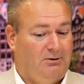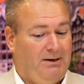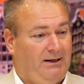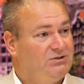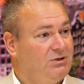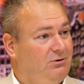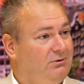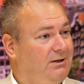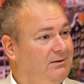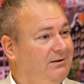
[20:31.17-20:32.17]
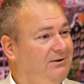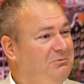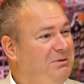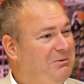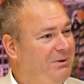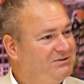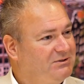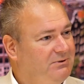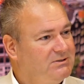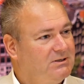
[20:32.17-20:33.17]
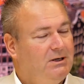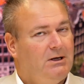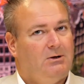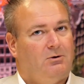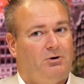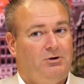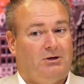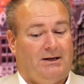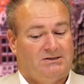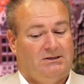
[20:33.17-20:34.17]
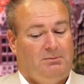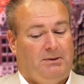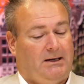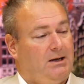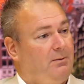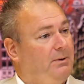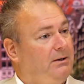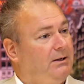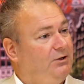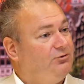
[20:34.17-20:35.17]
make it so that you minimize the risk, or you could actually pick it up and